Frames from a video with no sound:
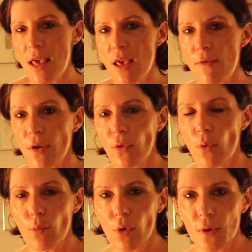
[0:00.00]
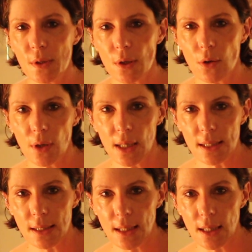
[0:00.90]
even the most oily
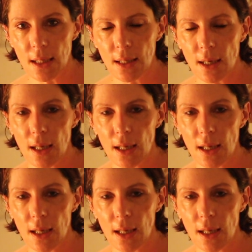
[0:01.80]
skin,